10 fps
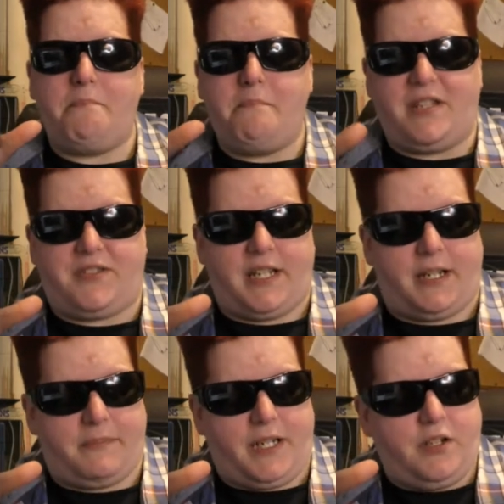
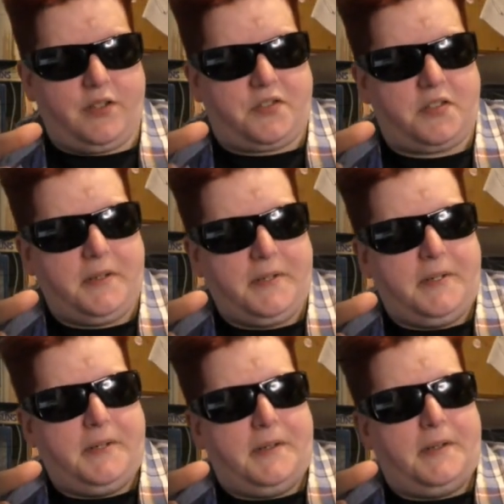missing, because
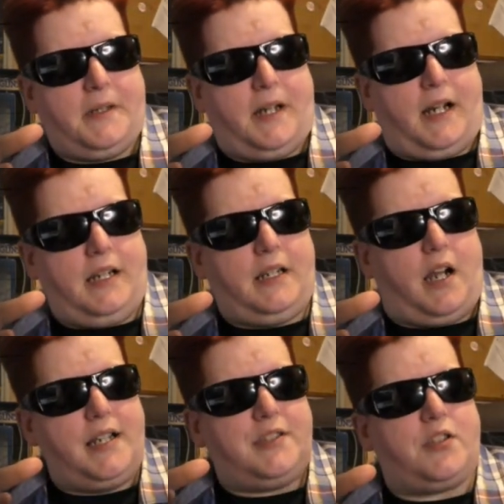I
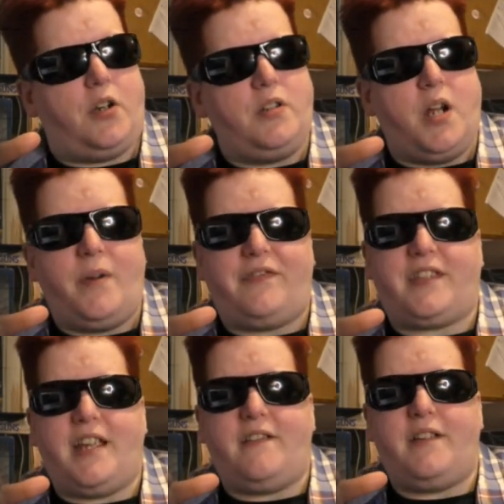don't know
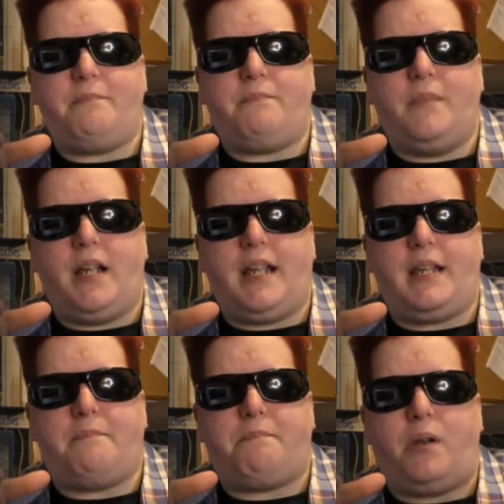if they're
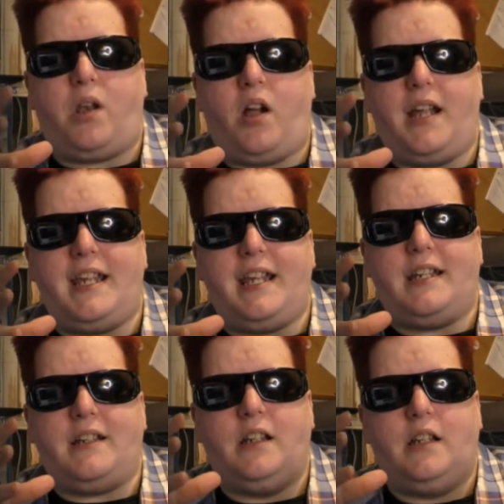
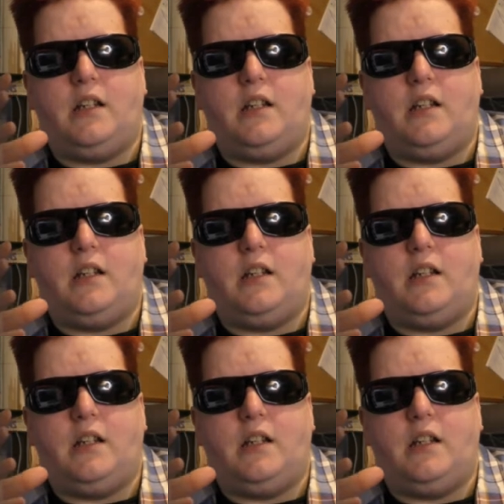implying,